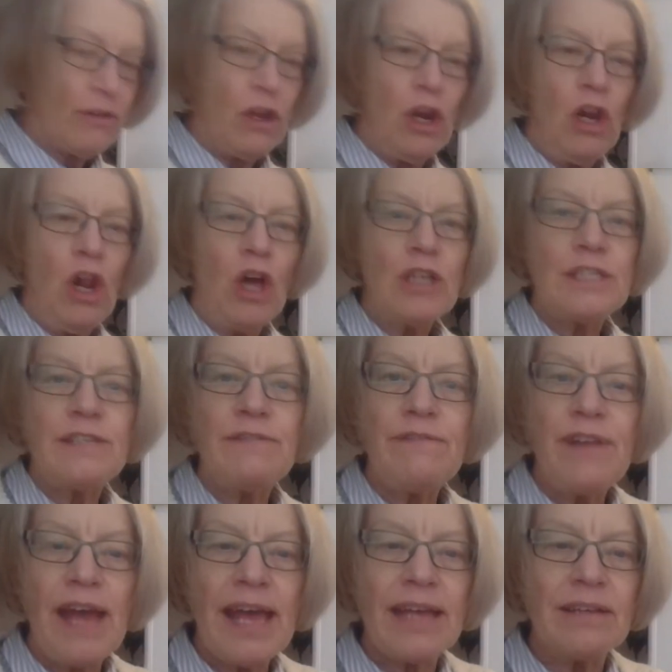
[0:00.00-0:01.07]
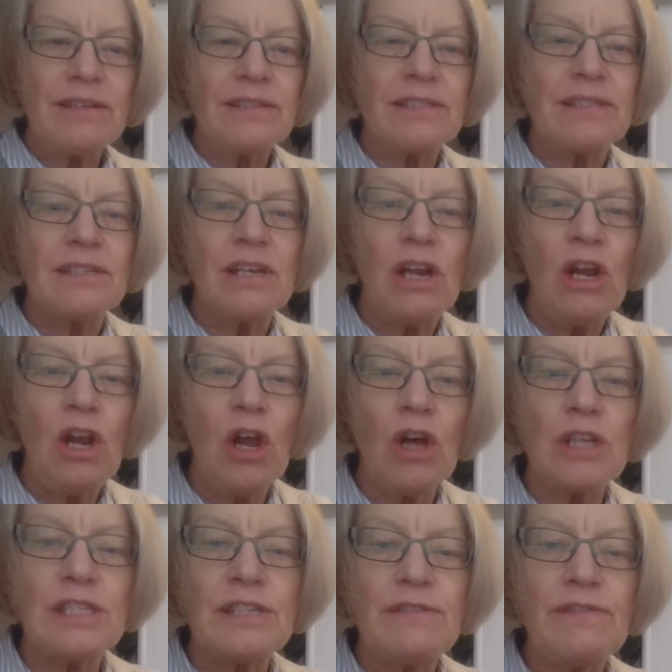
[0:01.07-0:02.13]
Lots of nails
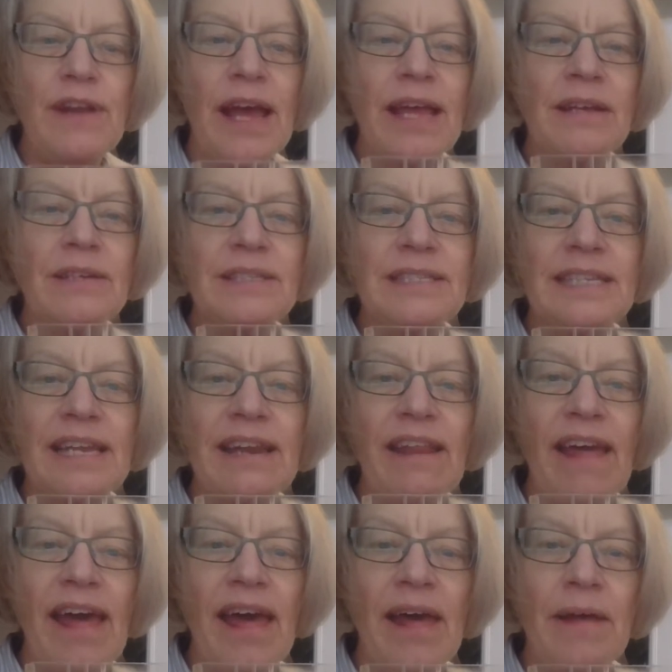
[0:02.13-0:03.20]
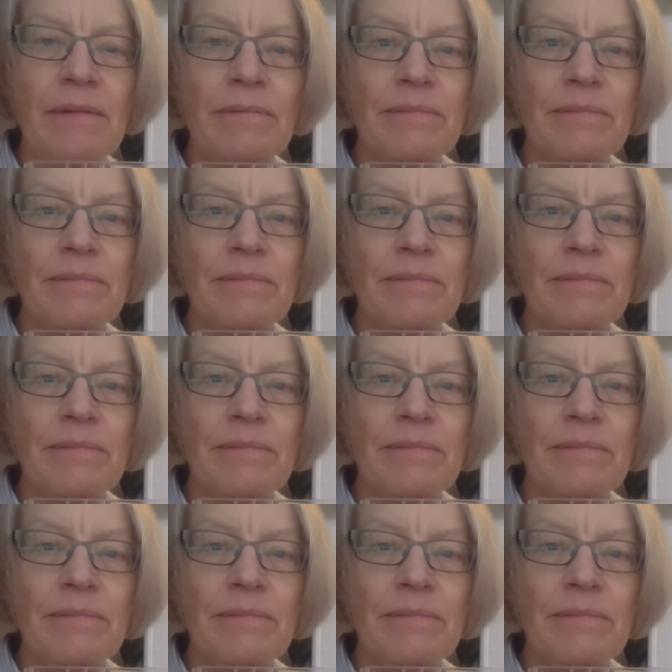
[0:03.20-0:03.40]
in there.